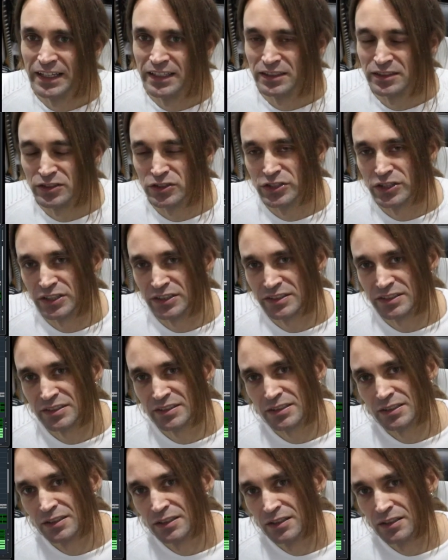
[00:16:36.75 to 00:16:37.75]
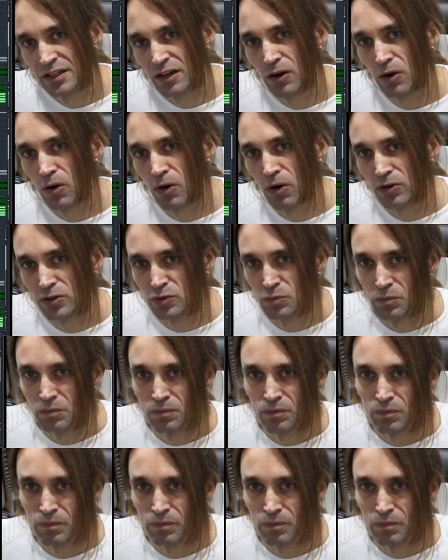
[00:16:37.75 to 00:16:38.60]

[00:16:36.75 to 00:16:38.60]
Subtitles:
is just automized.